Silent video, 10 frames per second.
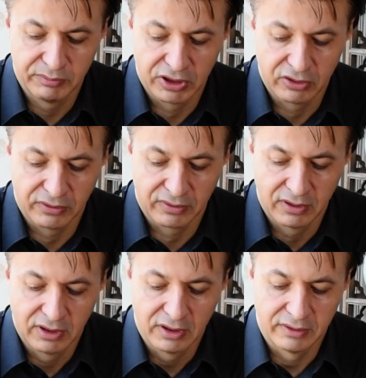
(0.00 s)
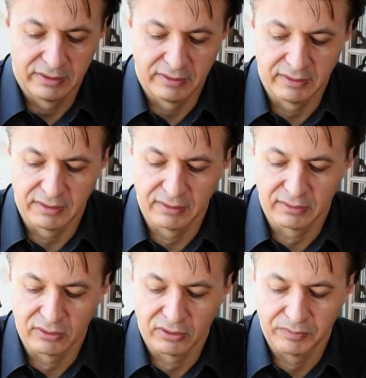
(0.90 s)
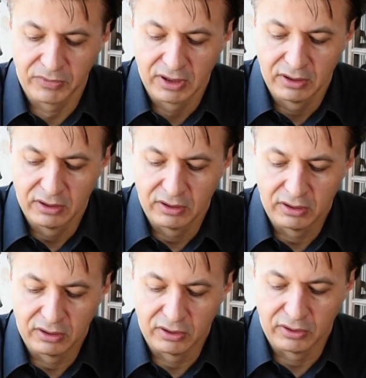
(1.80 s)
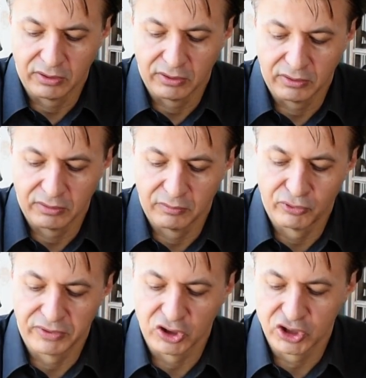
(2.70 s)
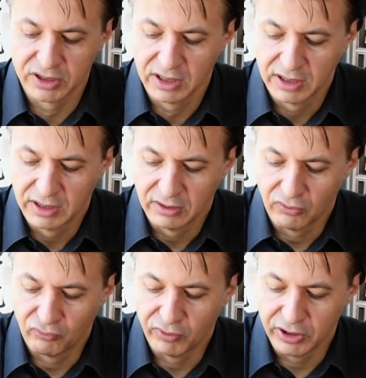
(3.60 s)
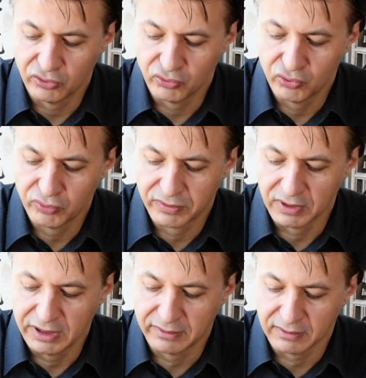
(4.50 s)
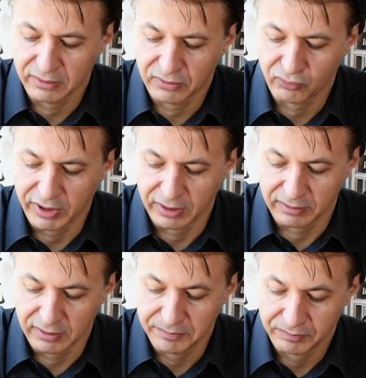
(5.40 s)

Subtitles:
because this is the position where you use the least strength.